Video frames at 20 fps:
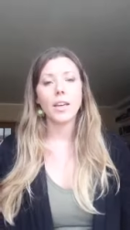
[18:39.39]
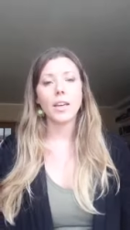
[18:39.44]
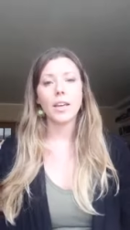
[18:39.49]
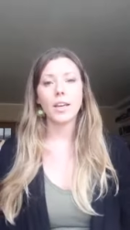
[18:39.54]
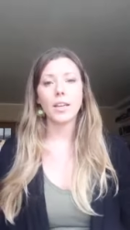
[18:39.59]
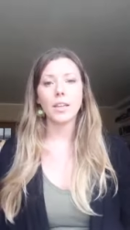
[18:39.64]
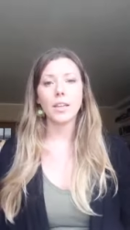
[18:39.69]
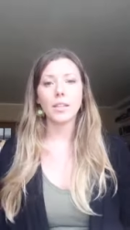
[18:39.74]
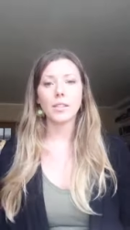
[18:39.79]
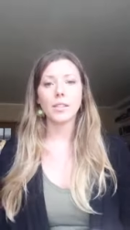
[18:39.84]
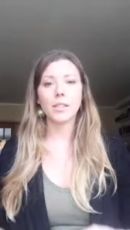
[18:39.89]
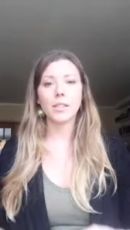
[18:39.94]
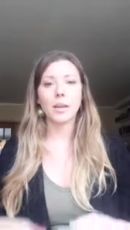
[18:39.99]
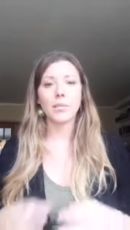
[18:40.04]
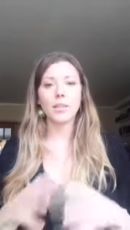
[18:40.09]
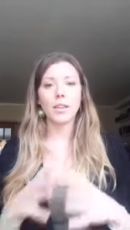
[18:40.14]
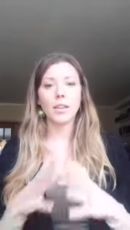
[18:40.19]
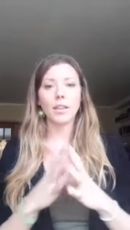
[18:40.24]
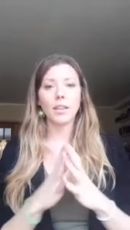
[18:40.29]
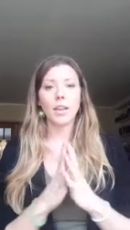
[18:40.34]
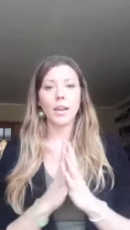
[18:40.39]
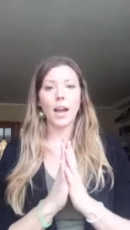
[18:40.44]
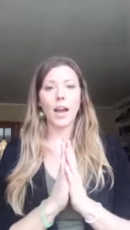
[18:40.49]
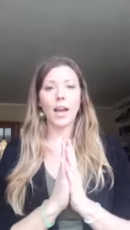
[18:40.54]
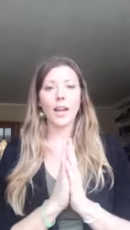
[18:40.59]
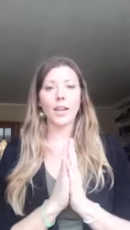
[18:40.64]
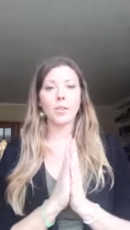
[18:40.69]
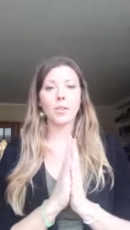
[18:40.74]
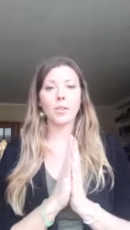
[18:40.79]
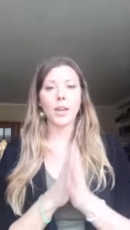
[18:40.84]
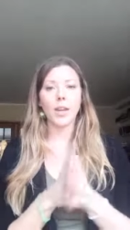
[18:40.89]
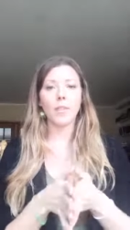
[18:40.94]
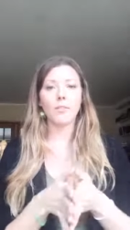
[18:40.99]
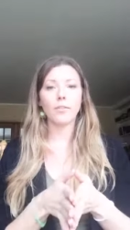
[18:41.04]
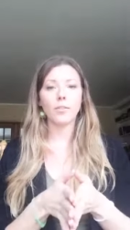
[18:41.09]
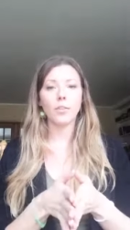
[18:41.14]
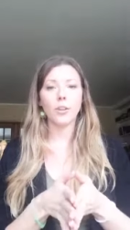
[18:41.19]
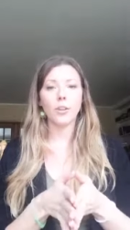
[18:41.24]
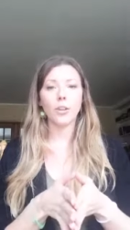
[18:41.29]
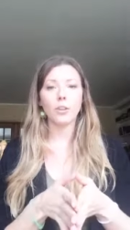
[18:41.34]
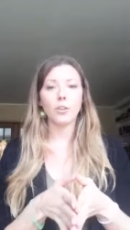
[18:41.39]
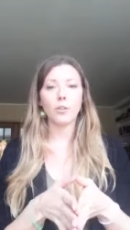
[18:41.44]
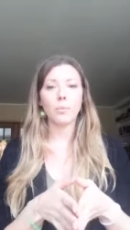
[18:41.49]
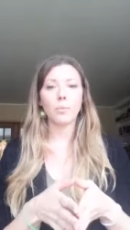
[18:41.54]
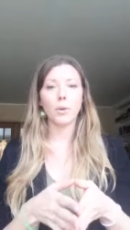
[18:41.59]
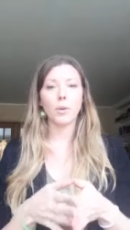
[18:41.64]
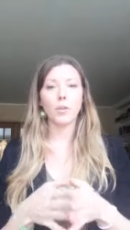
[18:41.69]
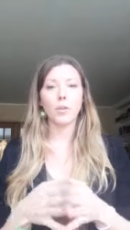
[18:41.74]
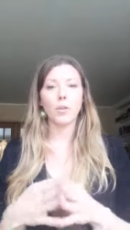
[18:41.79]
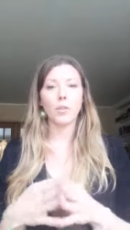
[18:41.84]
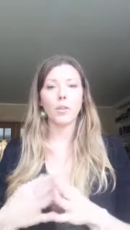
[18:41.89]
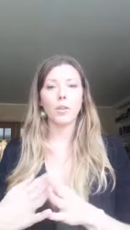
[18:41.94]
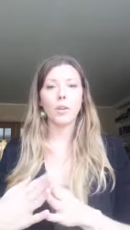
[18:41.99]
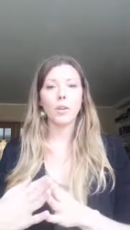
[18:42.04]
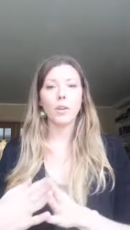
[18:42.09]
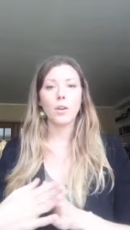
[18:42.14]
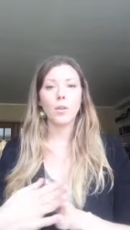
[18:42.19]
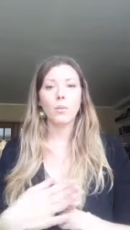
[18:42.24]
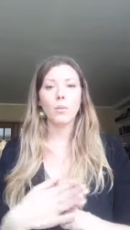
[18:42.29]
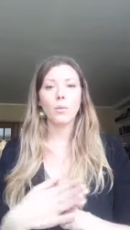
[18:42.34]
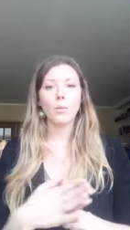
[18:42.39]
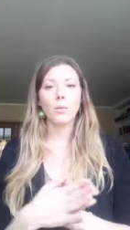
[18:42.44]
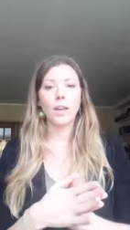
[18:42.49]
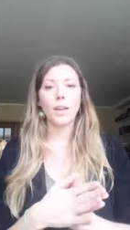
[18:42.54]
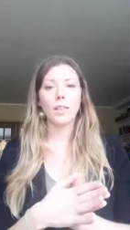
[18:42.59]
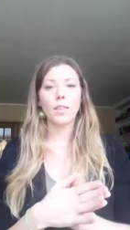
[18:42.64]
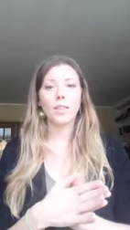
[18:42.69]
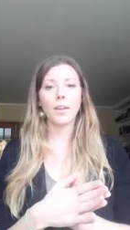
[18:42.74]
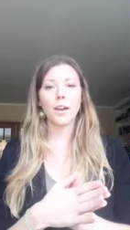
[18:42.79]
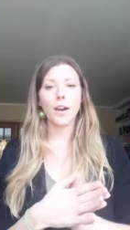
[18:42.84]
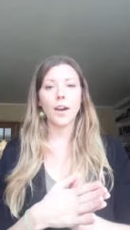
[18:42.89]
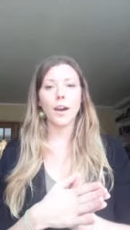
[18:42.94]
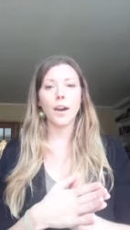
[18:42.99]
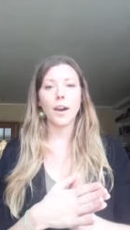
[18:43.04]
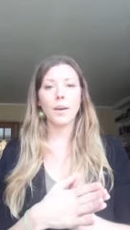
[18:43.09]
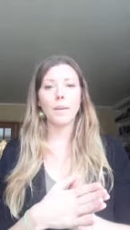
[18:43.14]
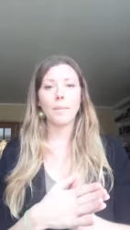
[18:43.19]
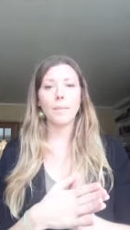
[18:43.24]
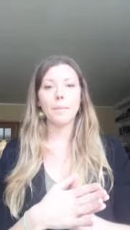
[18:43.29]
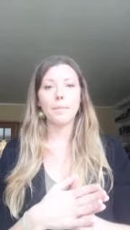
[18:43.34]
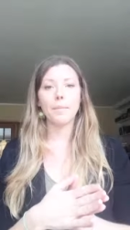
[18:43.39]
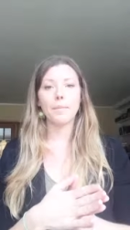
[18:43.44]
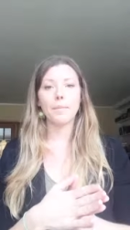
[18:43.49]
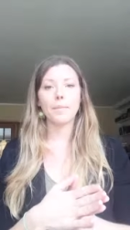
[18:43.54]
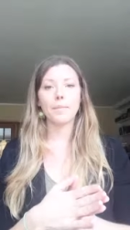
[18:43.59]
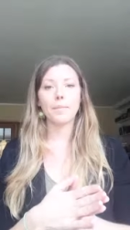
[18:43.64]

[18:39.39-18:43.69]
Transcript: is something that i create for you both with um,